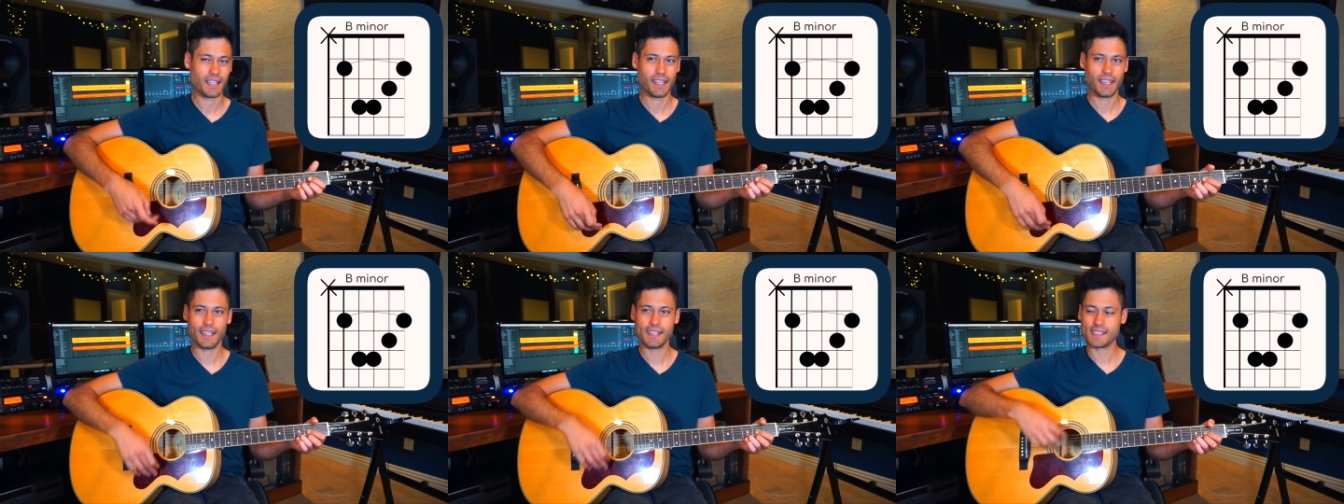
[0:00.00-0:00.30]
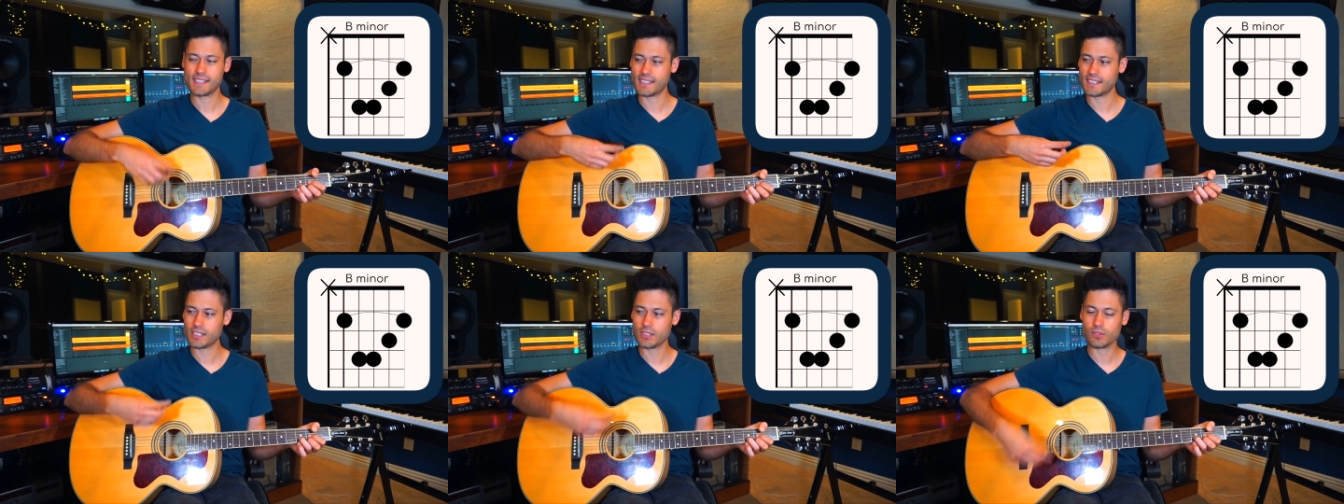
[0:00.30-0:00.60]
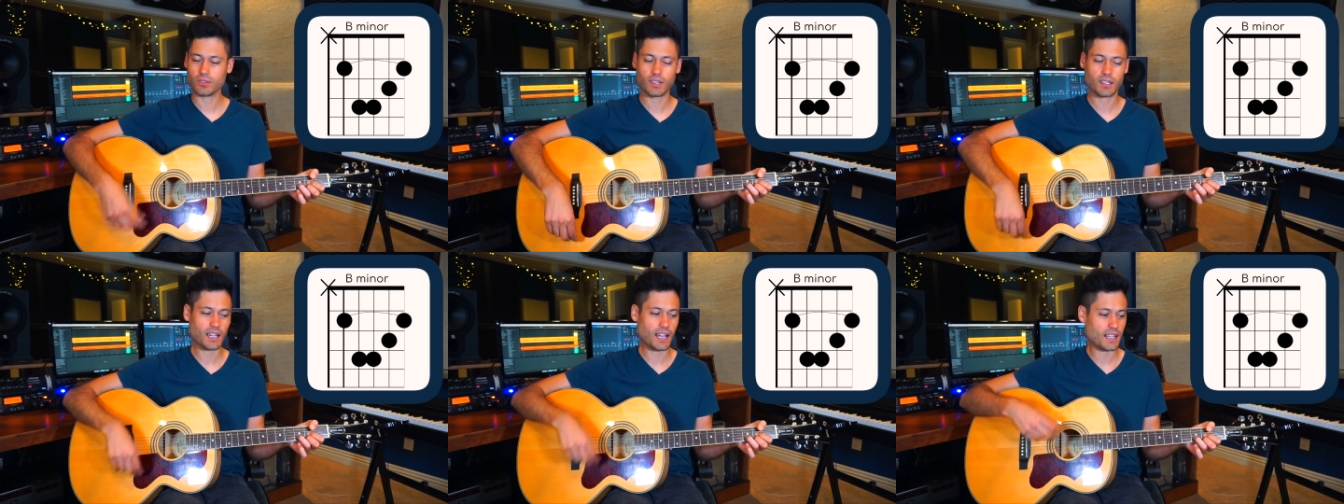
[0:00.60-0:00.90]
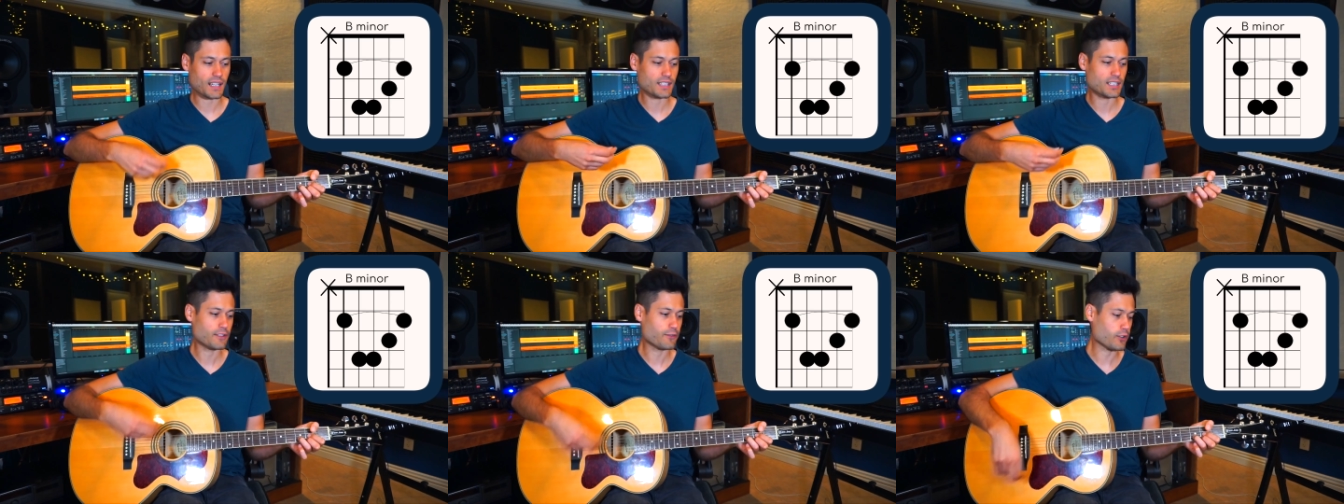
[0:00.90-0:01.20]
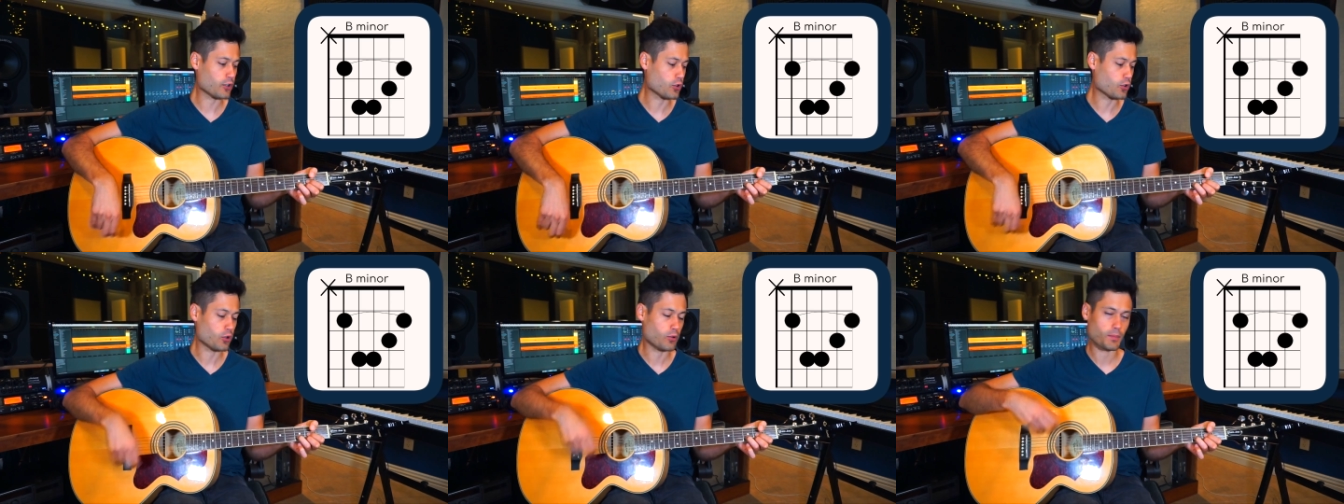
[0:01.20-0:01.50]
it's still kind of
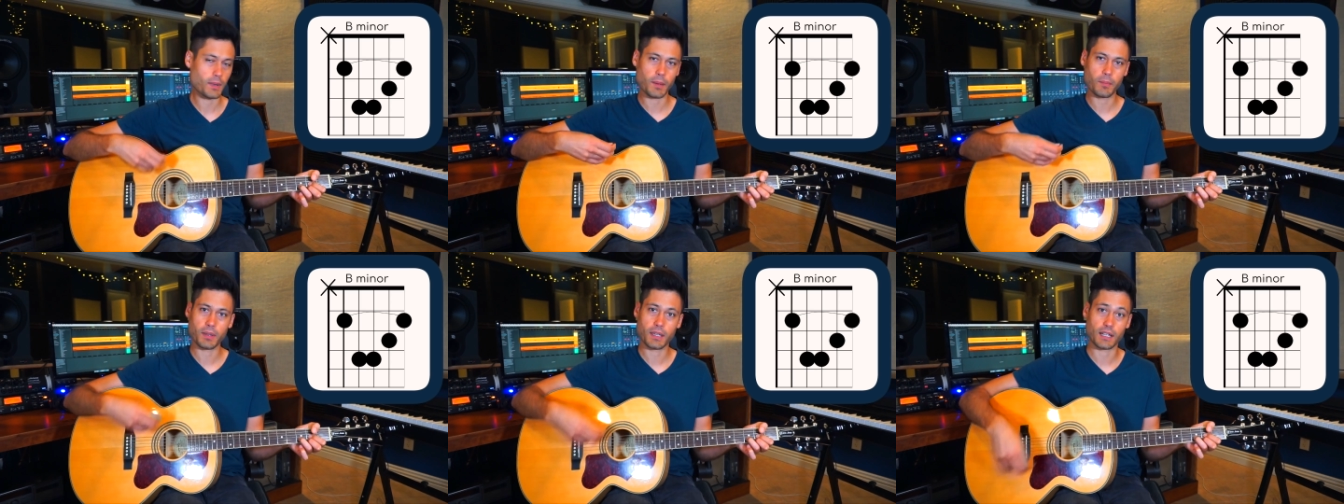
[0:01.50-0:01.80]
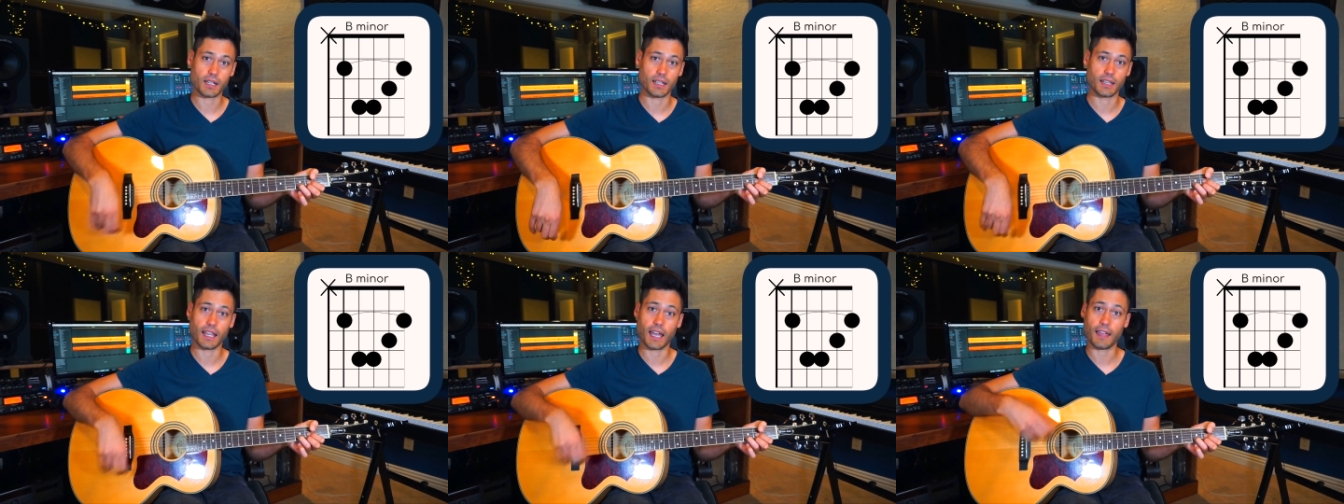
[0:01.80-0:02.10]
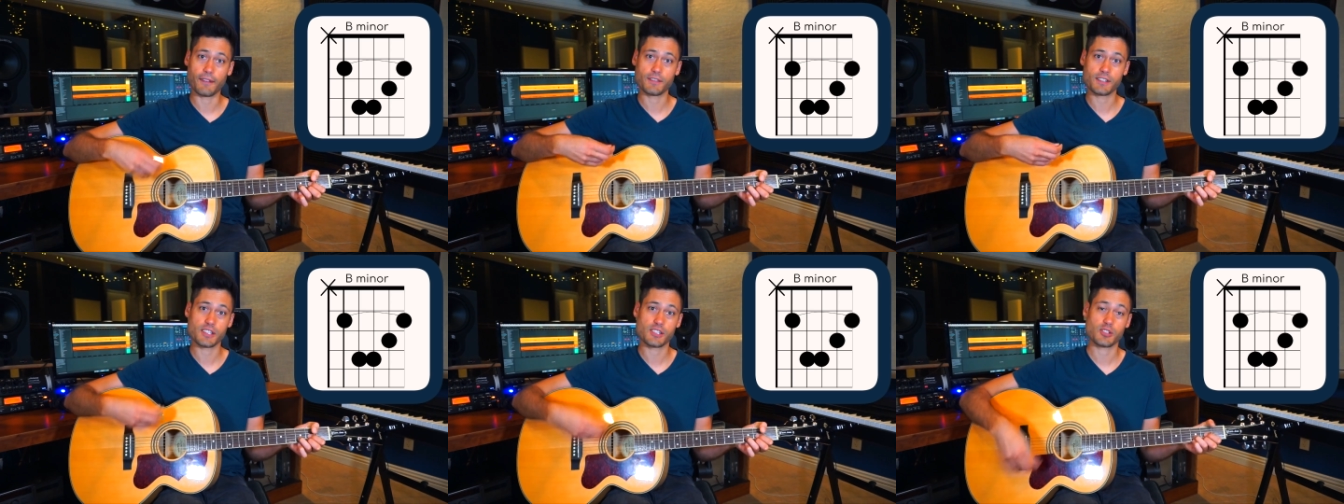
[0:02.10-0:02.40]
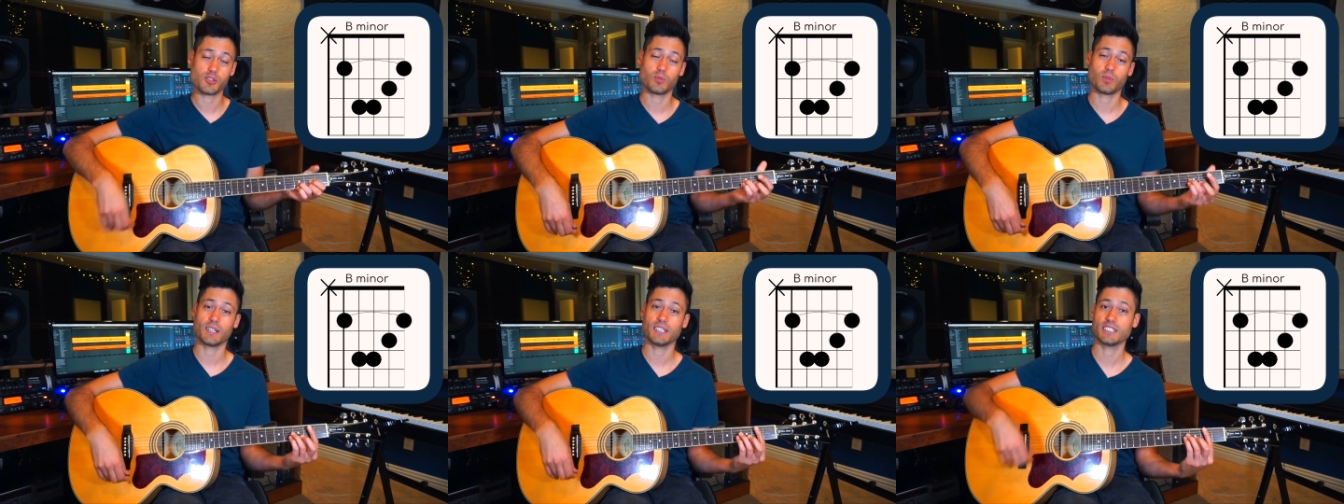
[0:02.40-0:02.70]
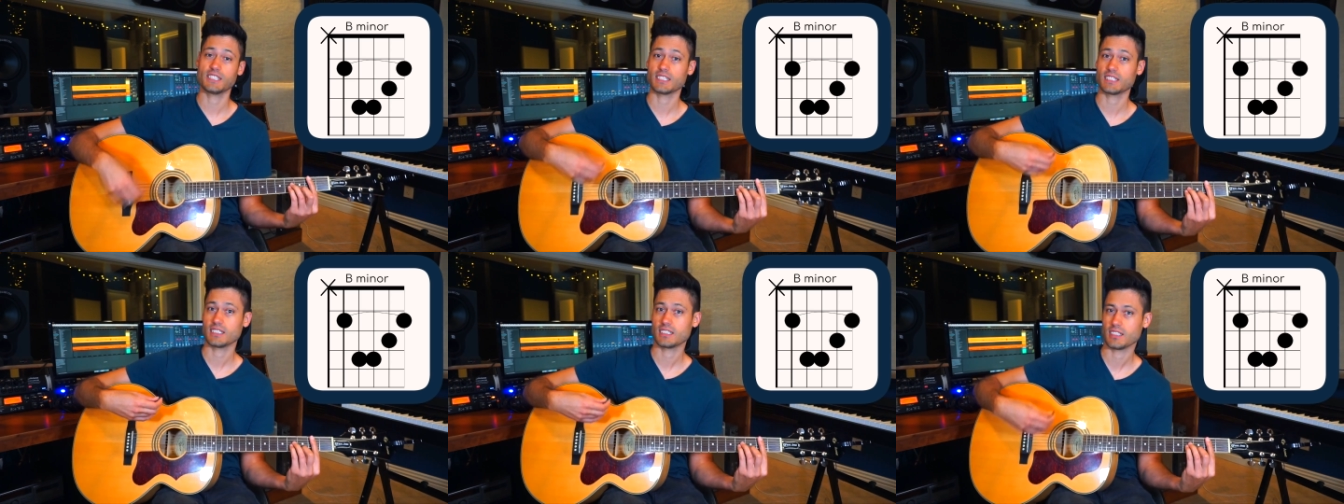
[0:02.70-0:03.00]
difficult maybe in a live
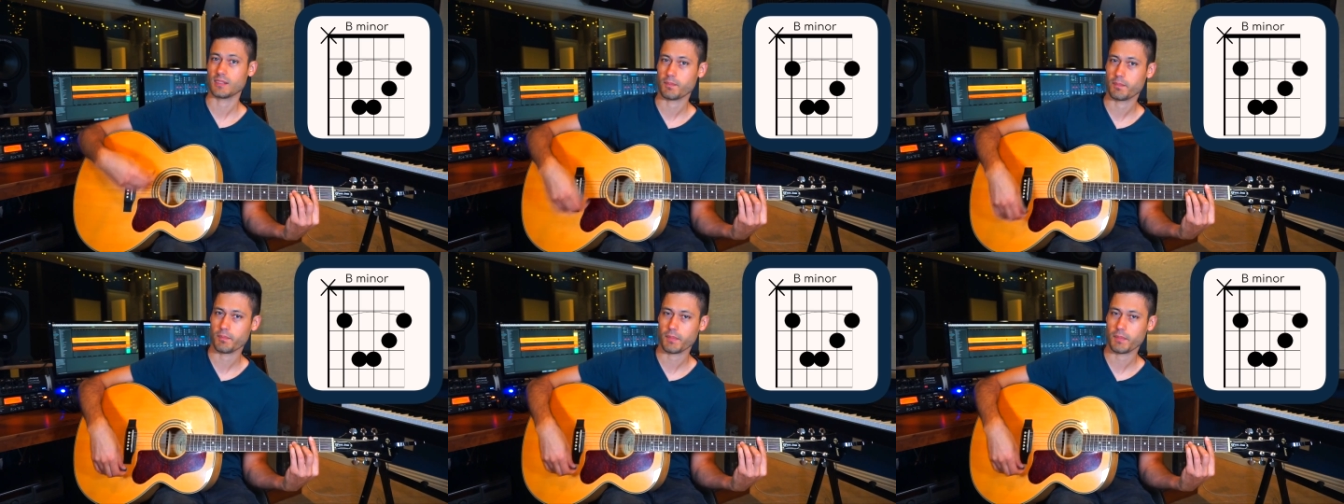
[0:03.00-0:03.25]
situation to